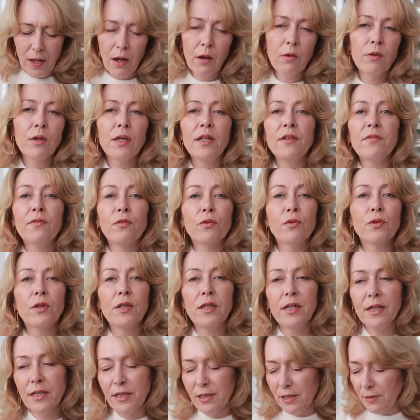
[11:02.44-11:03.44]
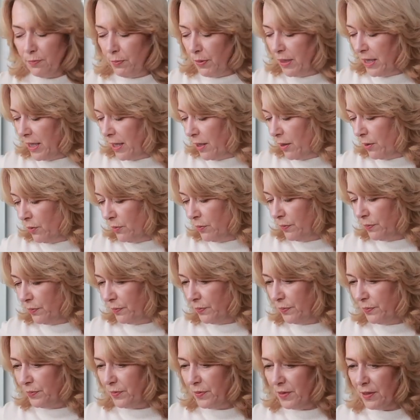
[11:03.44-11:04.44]
I'll leave all the links below
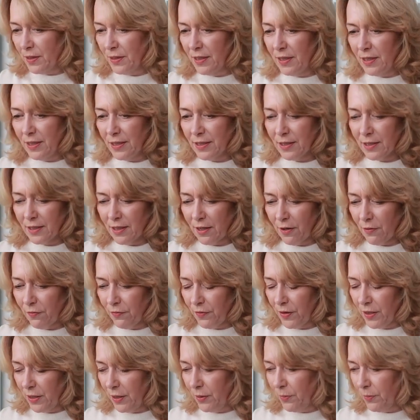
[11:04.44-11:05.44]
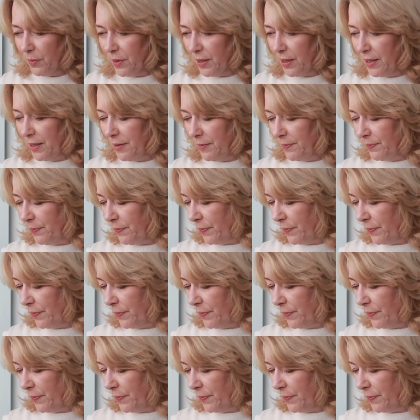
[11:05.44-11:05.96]
to this stuff anyway.